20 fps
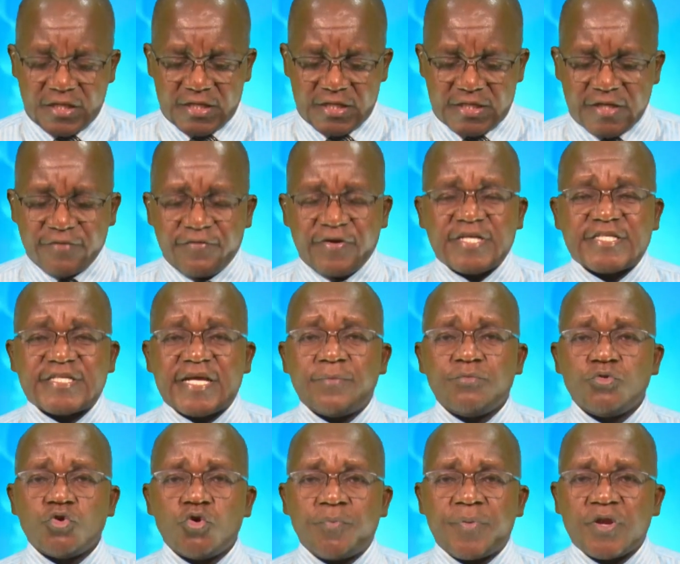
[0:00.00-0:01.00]
That every
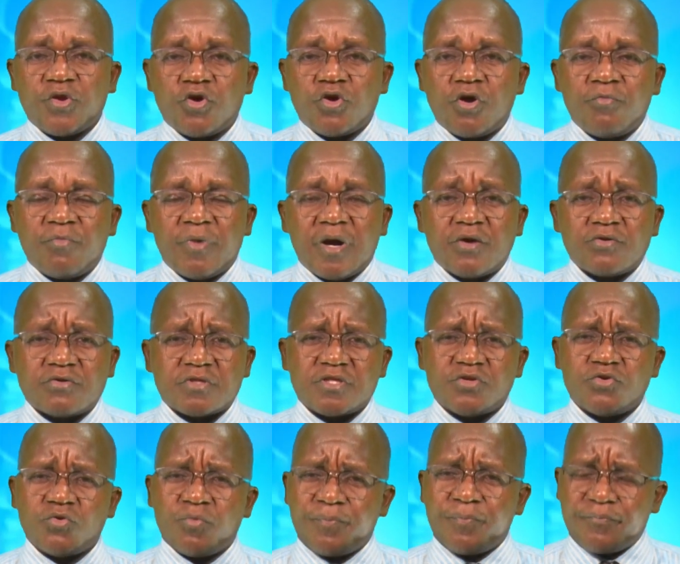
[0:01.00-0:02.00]
time you open your mouth,
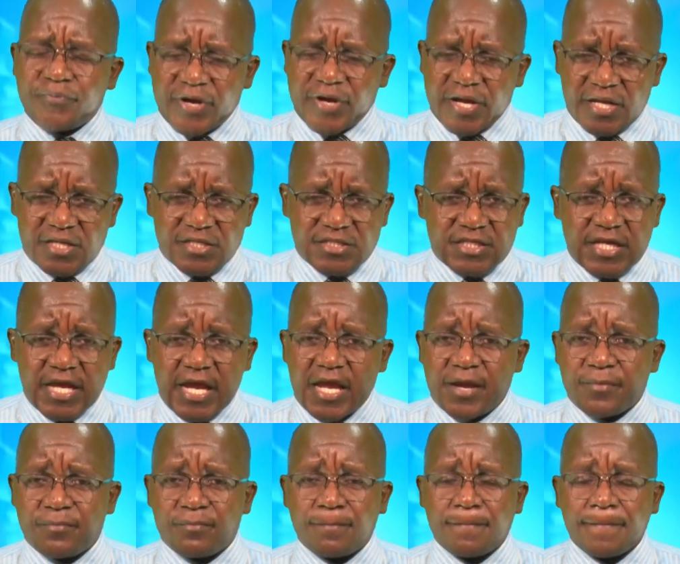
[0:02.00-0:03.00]
you praise
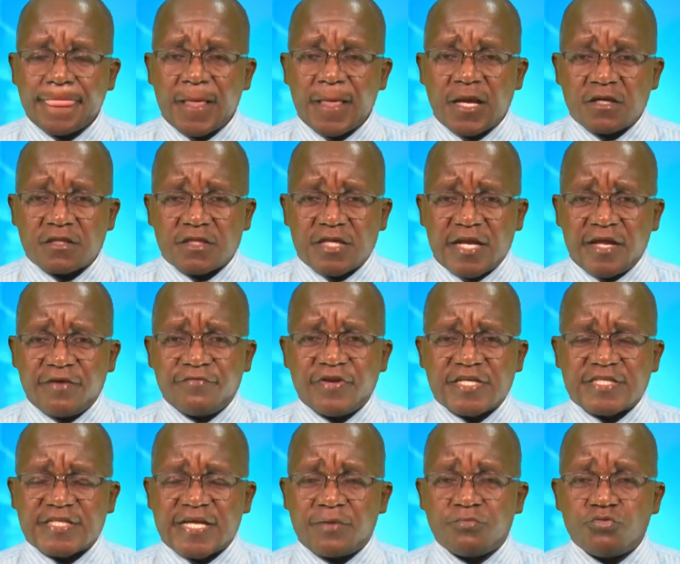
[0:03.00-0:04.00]
him. That
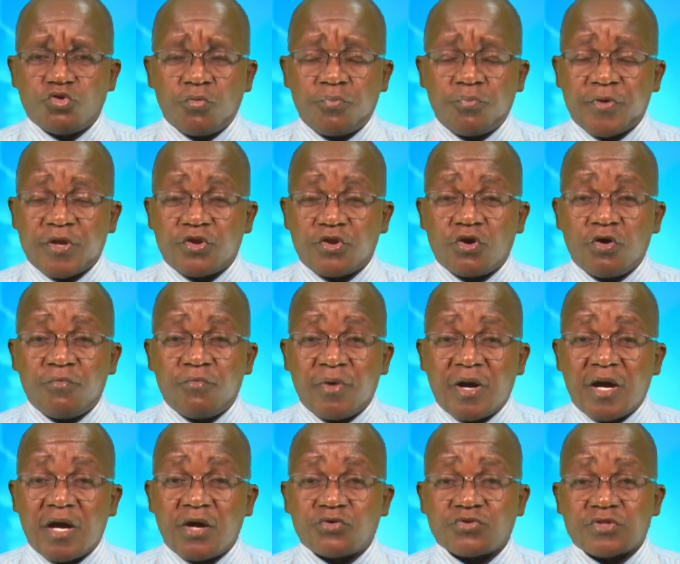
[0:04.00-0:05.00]
every time you open your
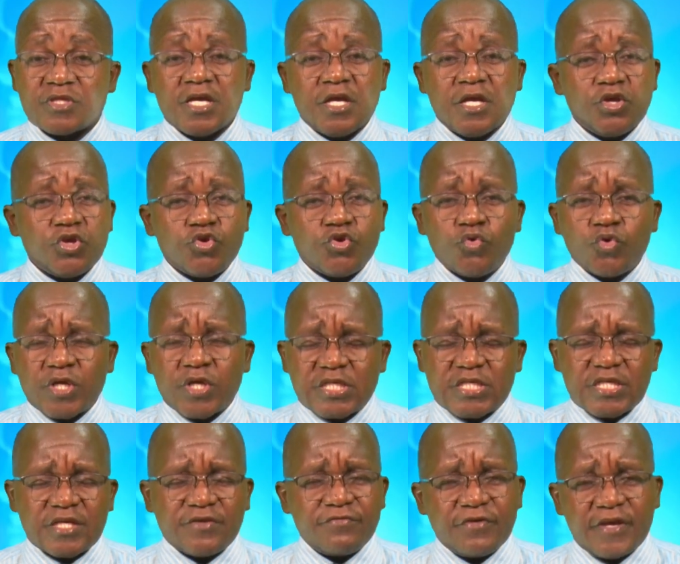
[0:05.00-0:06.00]
mouth, you
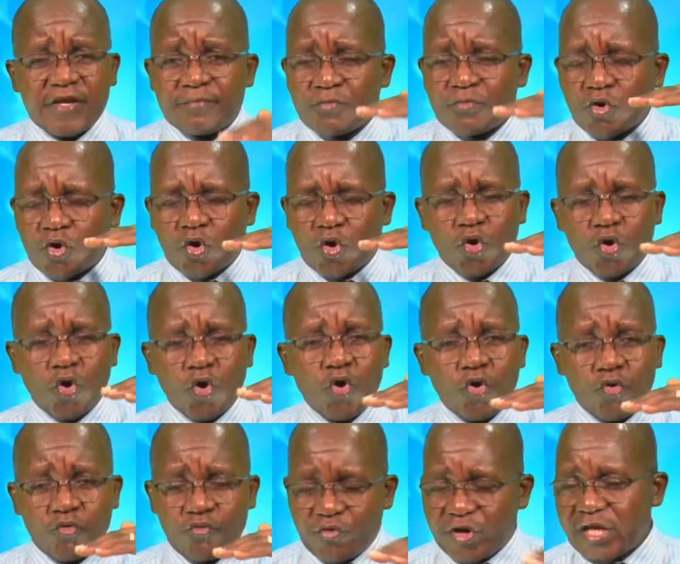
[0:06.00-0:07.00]
give him
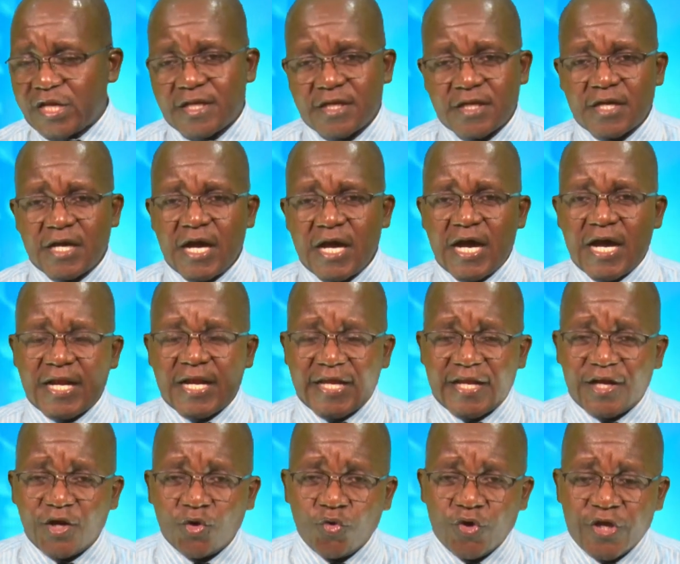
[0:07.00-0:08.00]
glory.
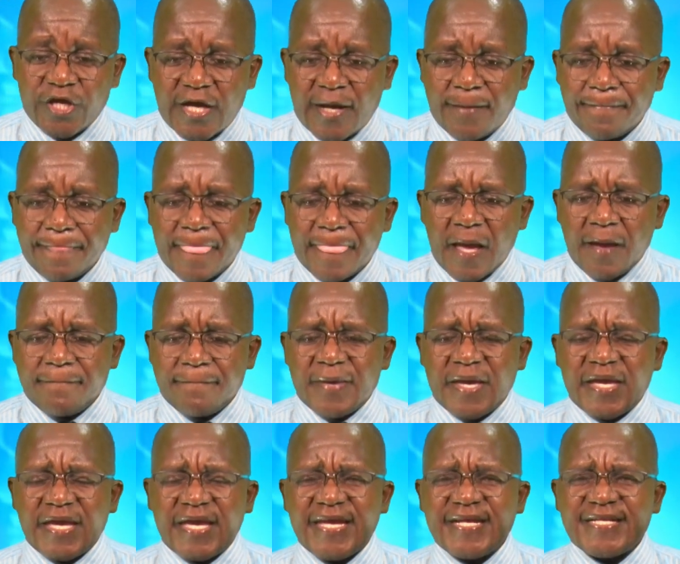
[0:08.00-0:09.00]
Hallelujah.
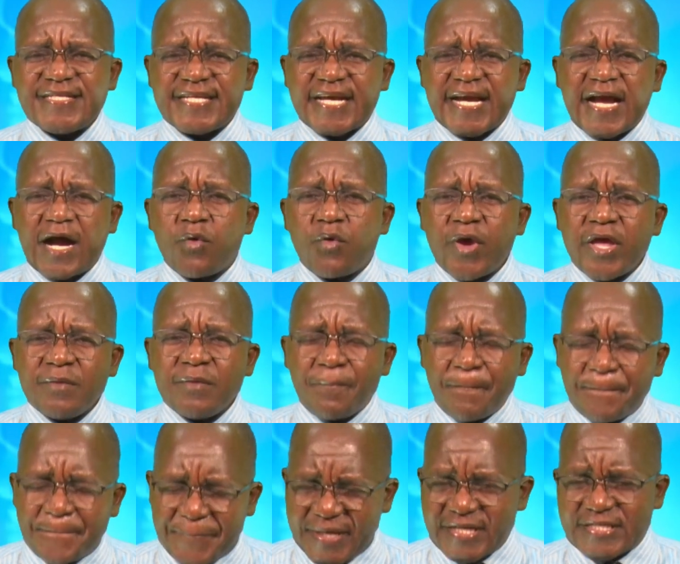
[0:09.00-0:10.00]
May he take away
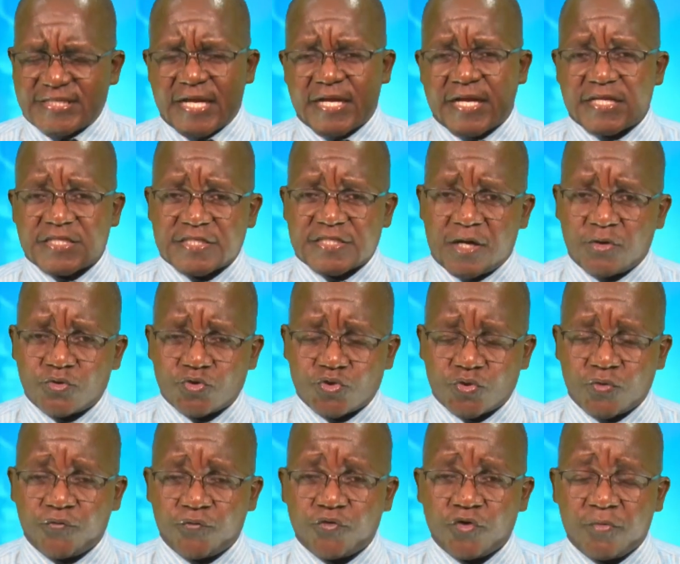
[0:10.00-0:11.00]
bitterness out
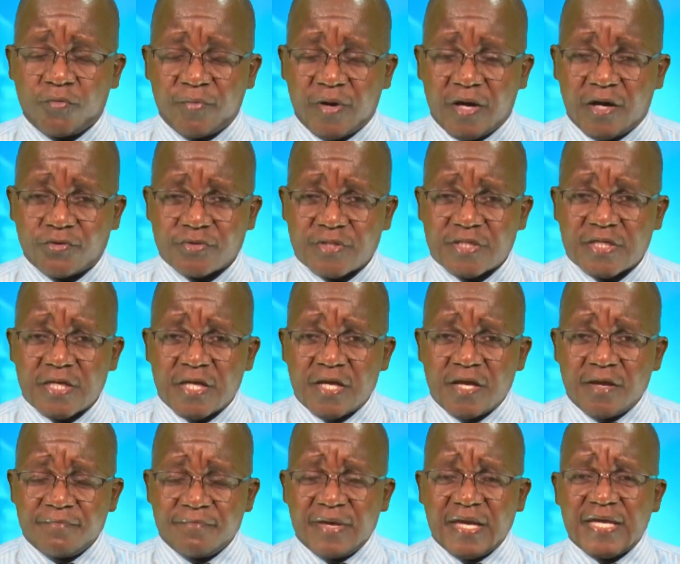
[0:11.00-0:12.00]
of your mouth.
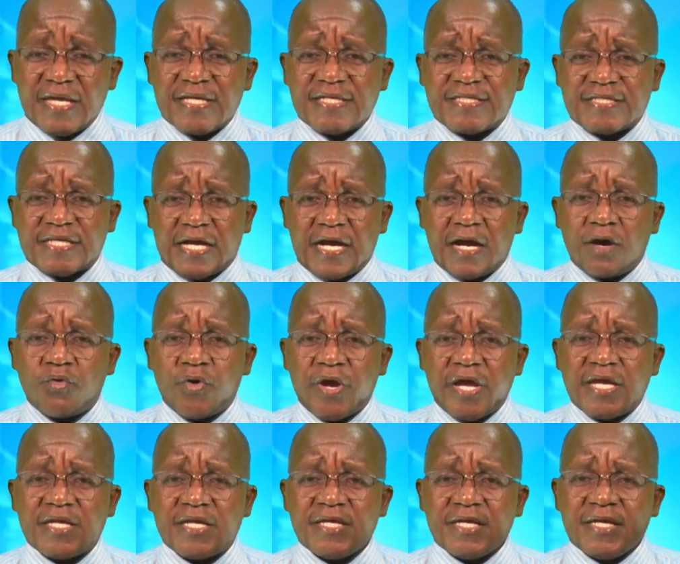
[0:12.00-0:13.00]
May he take
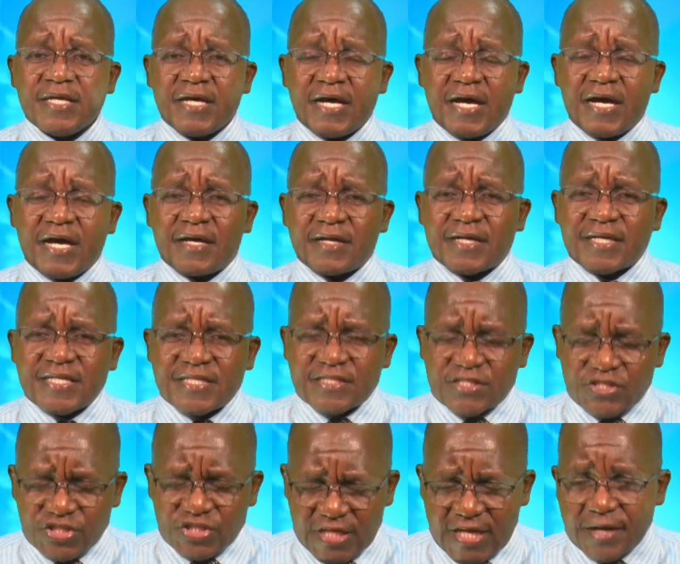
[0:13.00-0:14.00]
away
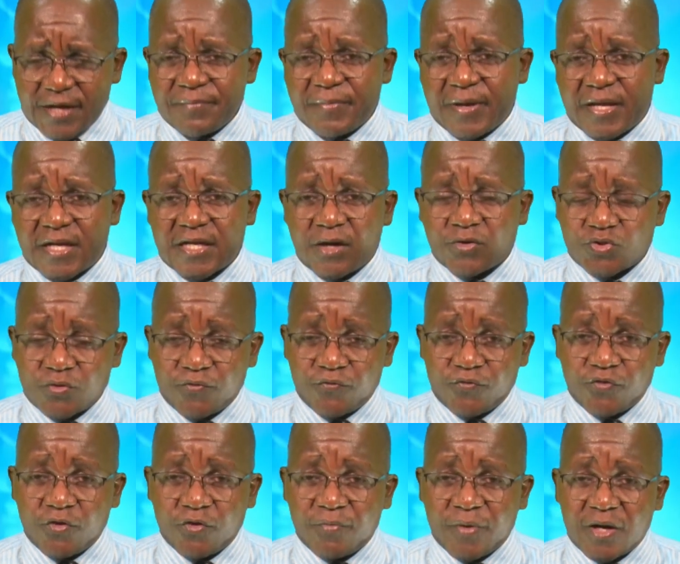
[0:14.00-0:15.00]
resentment out
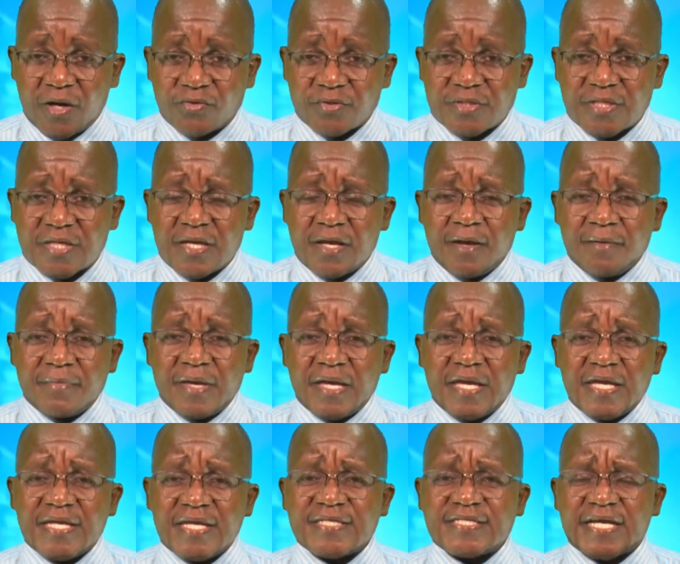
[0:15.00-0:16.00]
of your mouth.
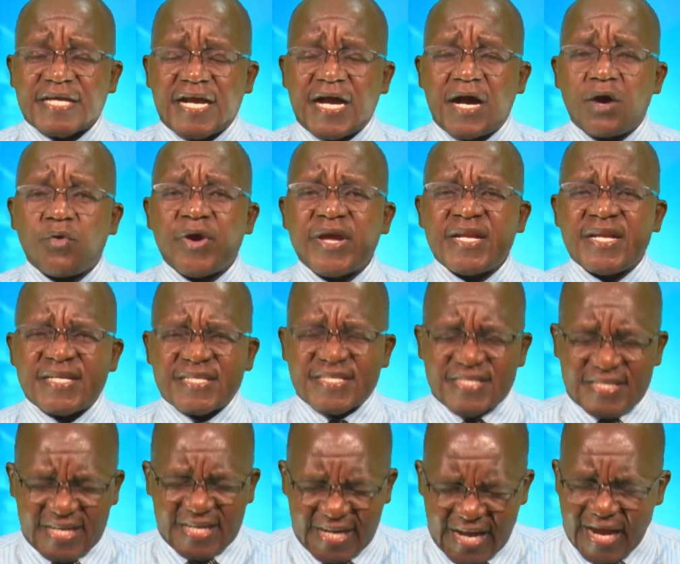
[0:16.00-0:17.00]
May he take away
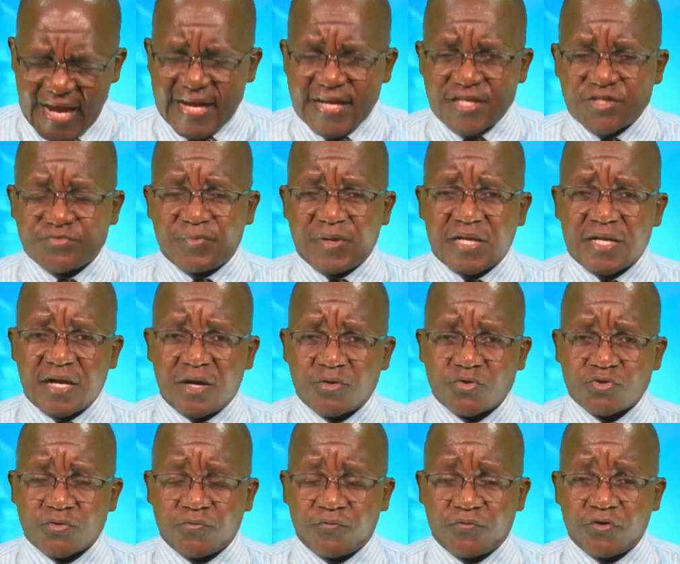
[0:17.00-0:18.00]
discouragement
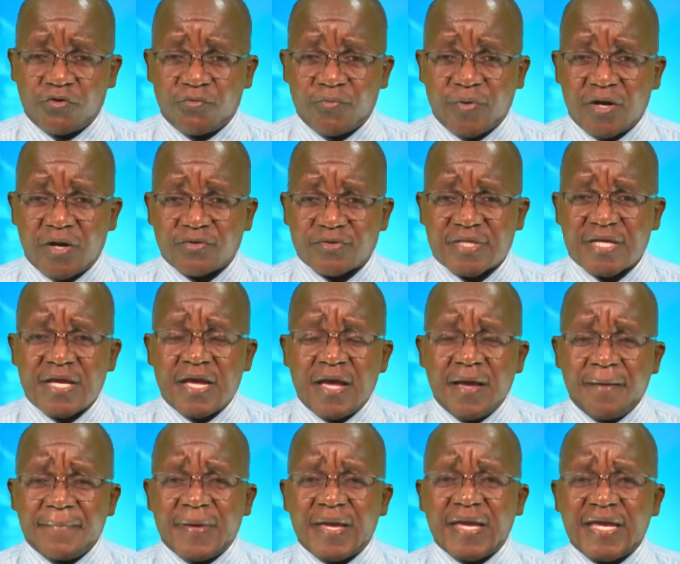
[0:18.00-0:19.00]
out of your mouth.
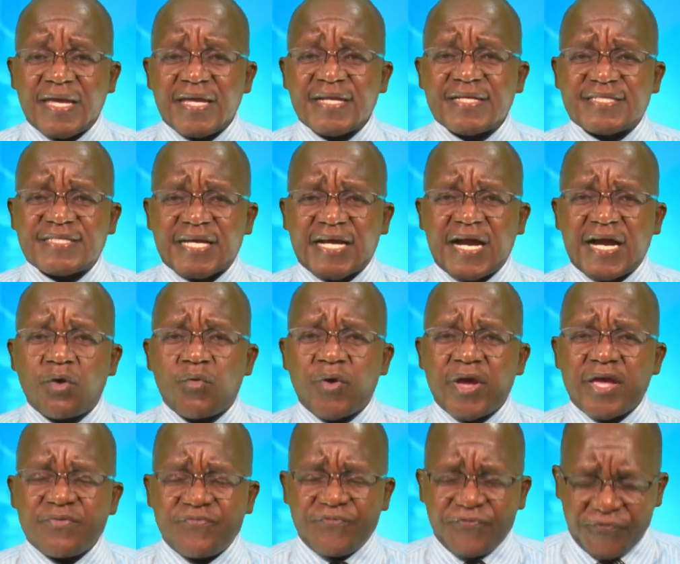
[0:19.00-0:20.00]
May he take
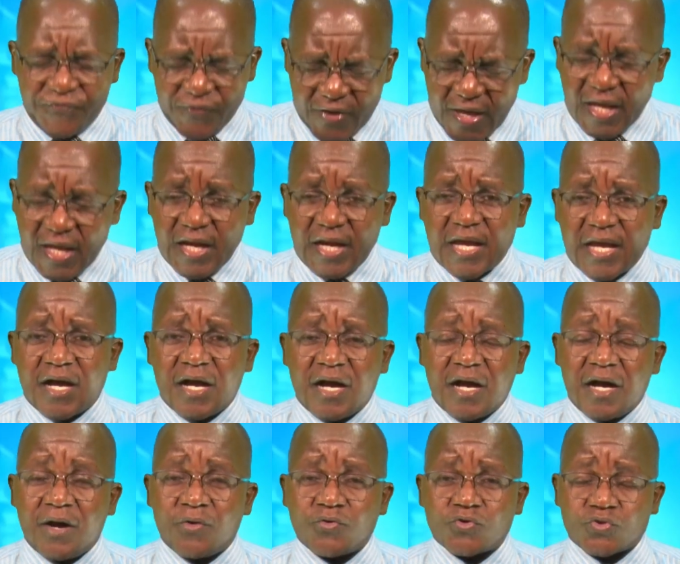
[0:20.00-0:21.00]
away failure
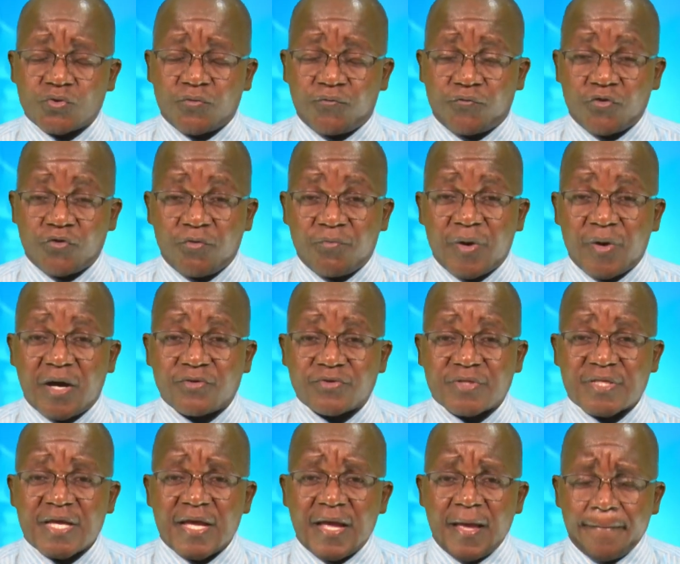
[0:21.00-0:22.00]
out of your
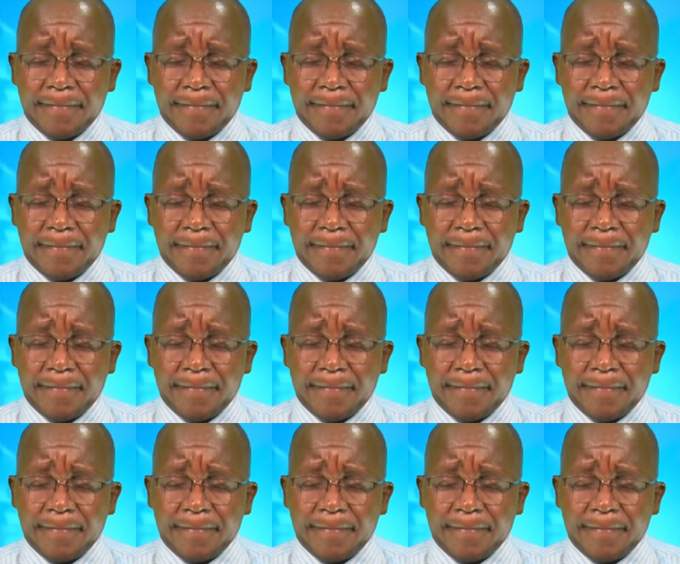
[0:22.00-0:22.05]
mouth.